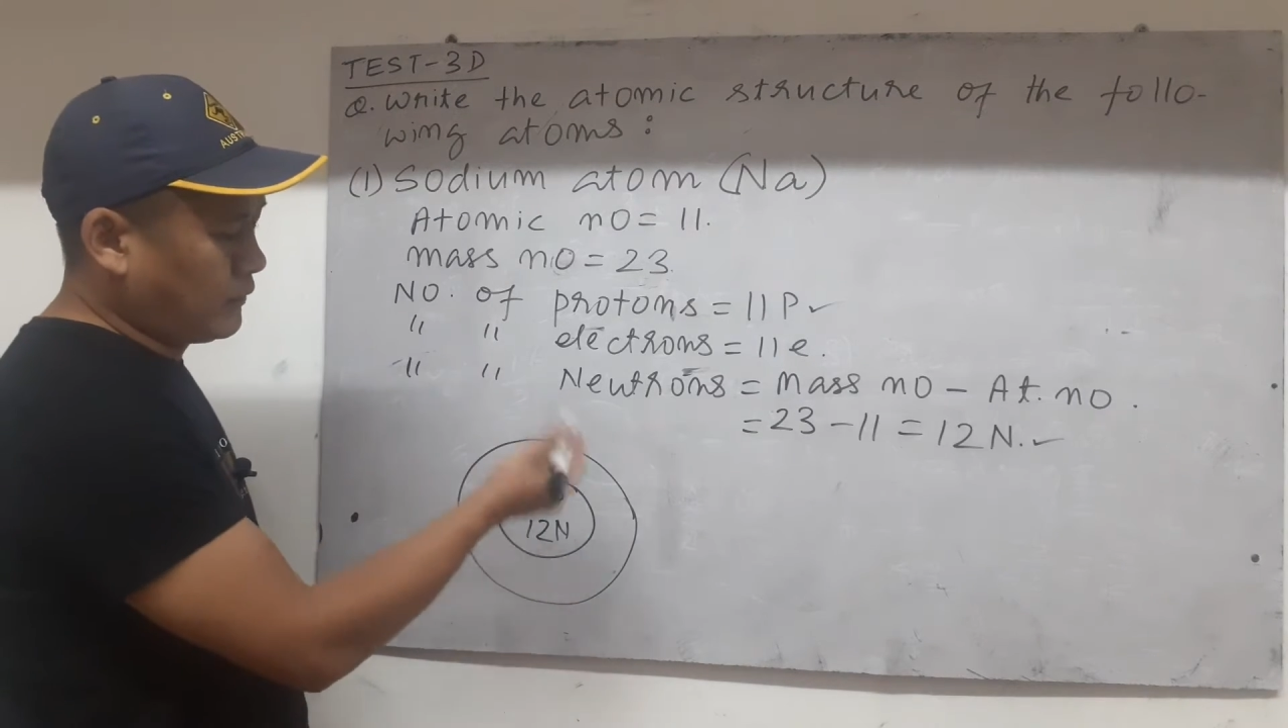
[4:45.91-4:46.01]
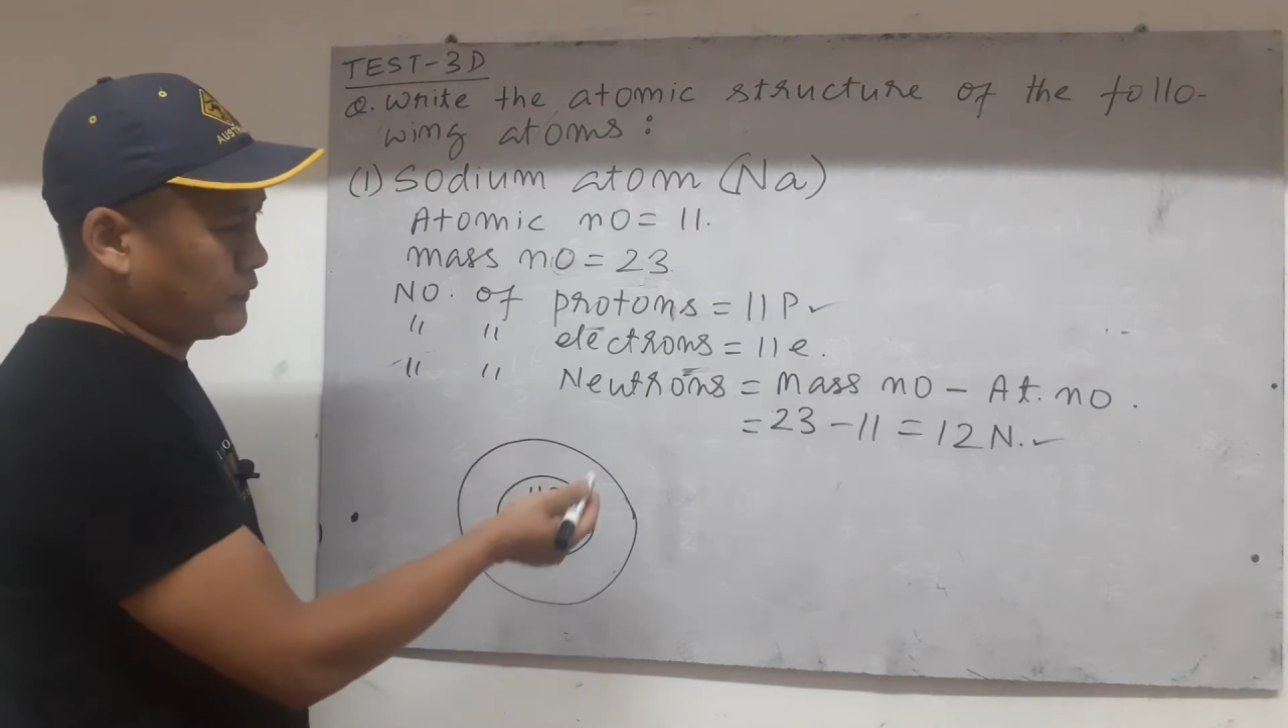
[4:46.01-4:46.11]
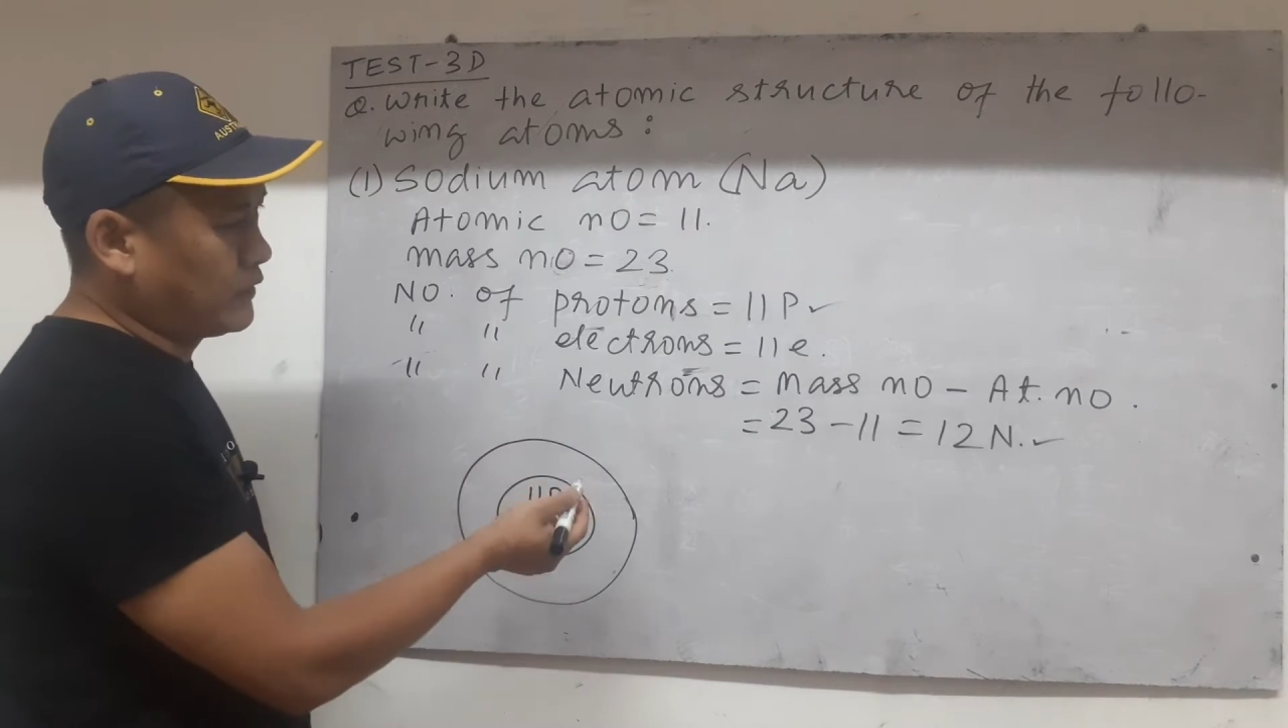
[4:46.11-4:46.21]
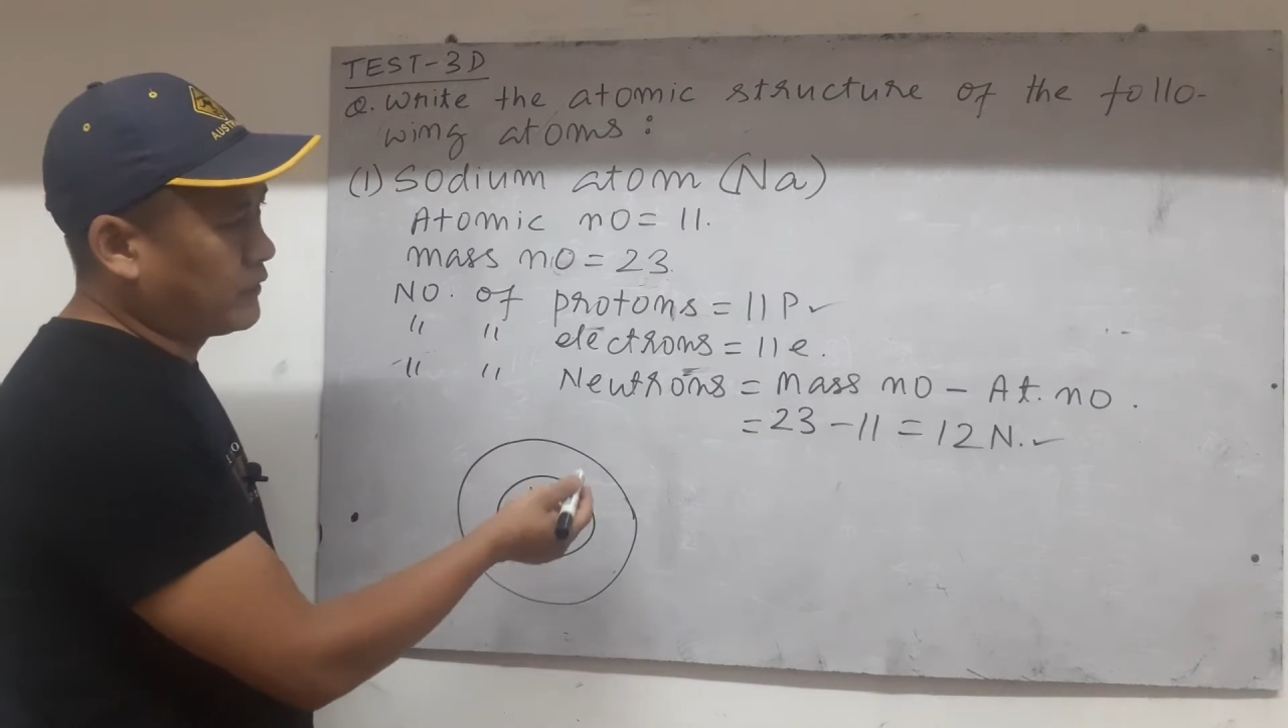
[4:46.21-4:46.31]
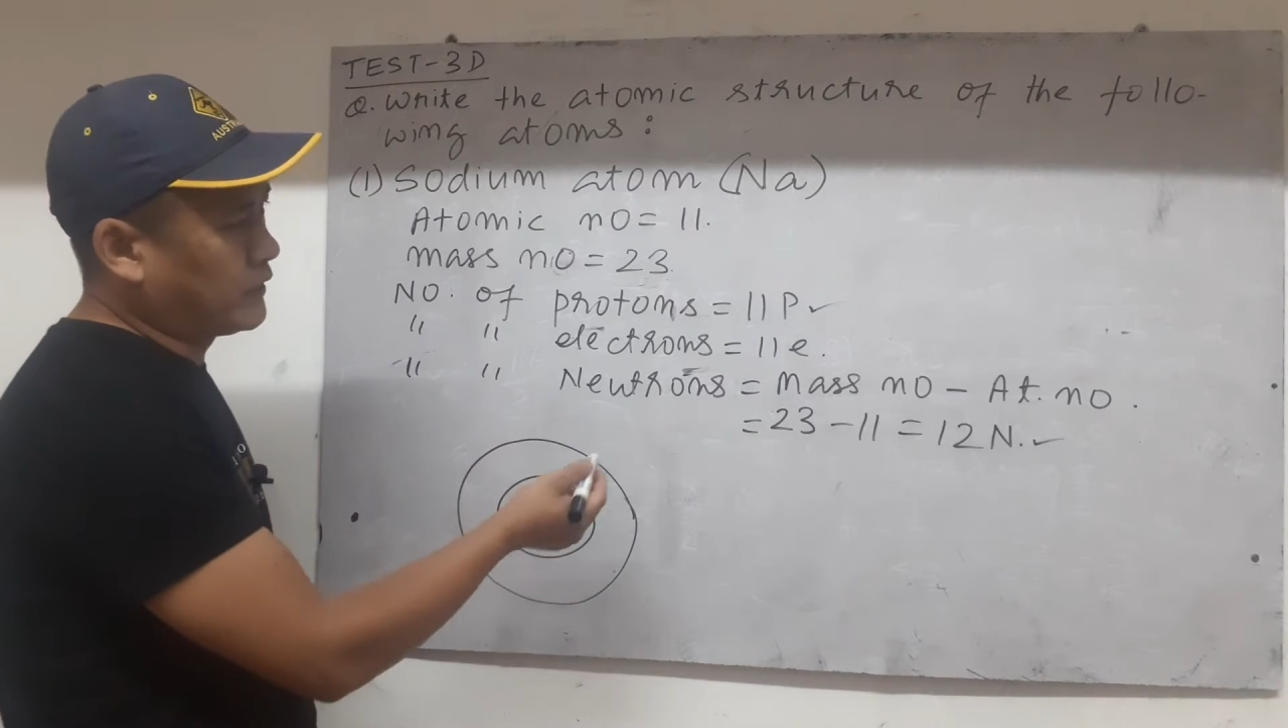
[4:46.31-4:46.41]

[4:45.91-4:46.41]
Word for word: we know